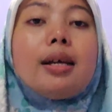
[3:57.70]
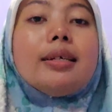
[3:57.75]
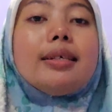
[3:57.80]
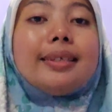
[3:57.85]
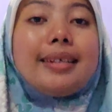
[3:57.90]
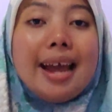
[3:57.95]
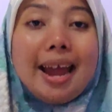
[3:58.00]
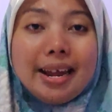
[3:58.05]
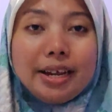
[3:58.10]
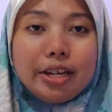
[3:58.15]

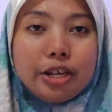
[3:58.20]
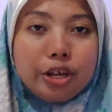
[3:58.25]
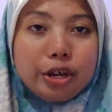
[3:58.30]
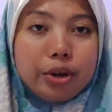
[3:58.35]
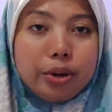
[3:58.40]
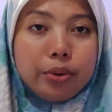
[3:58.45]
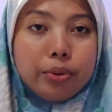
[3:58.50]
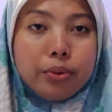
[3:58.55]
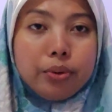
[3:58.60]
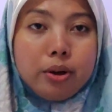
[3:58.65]
Thank
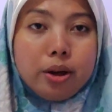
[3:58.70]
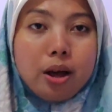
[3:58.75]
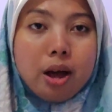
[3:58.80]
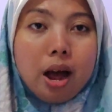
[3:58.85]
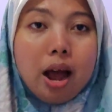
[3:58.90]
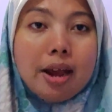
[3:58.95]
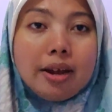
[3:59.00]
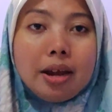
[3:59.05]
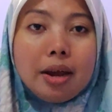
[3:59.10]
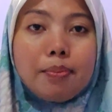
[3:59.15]
you.
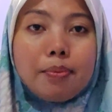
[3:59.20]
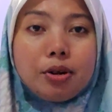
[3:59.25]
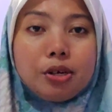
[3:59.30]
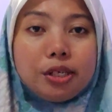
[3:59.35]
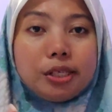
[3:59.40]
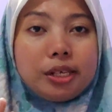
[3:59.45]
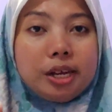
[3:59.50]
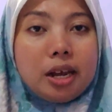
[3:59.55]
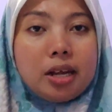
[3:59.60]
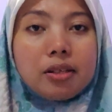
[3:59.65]
I
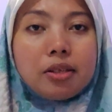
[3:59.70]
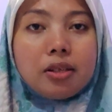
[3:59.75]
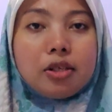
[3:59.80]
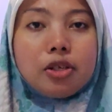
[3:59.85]
appreciate